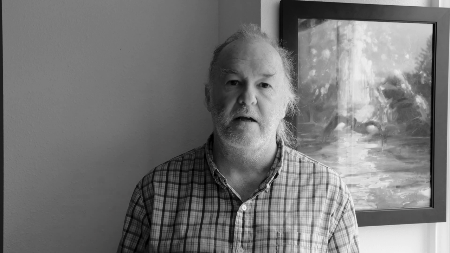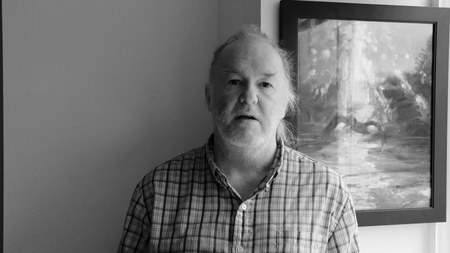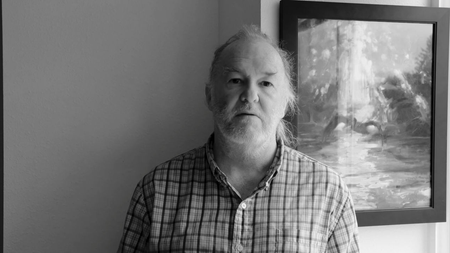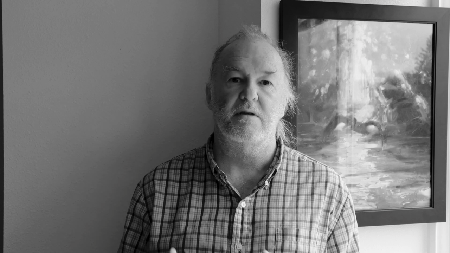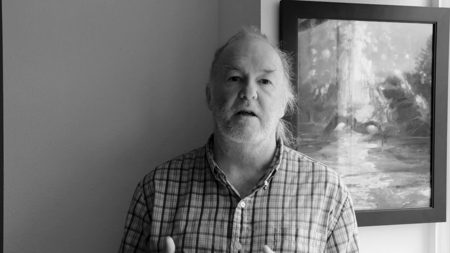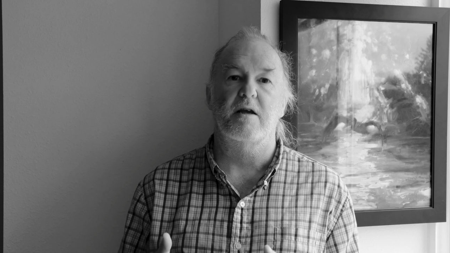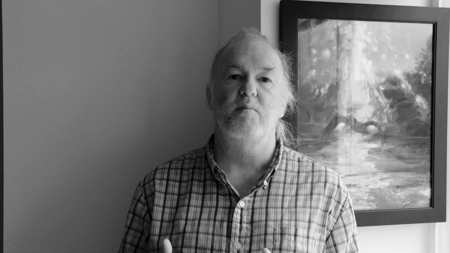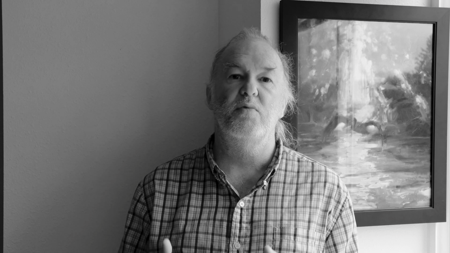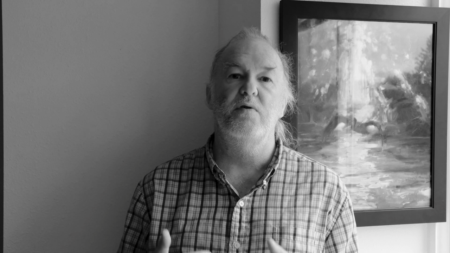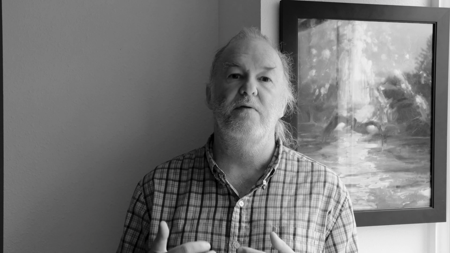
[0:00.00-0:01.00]
It was like a
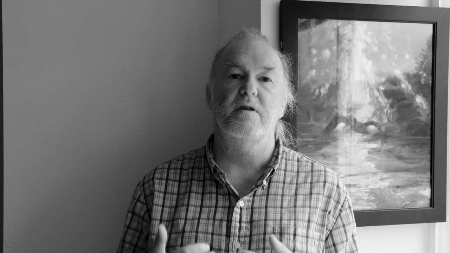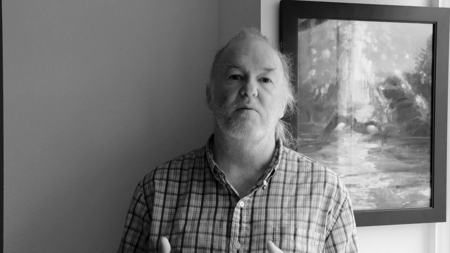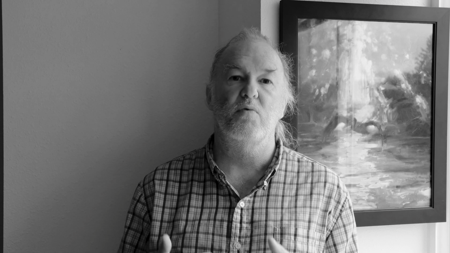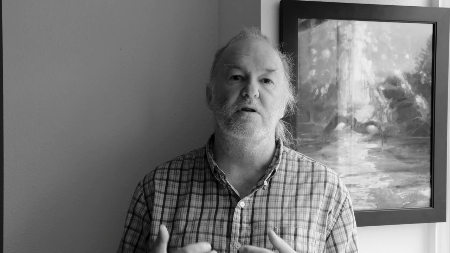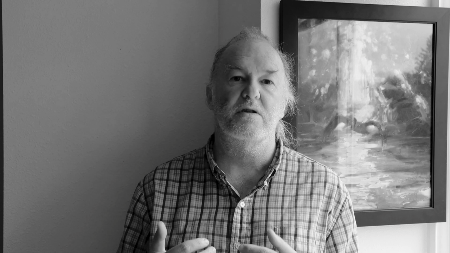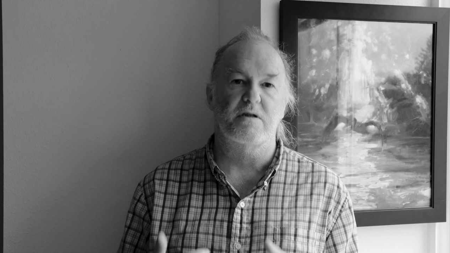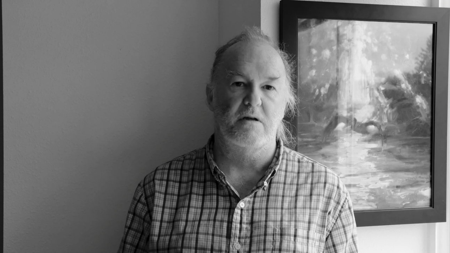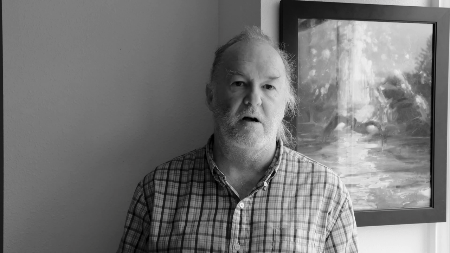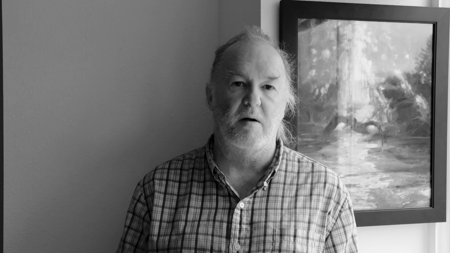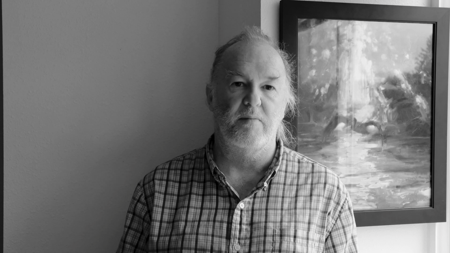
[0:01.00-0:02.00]
movie that wouldn't
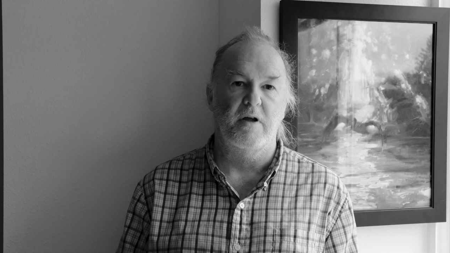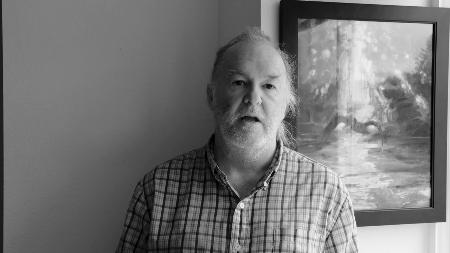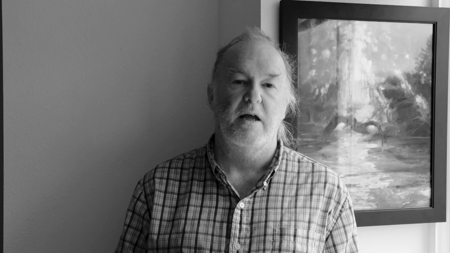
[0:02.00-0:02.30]
stop.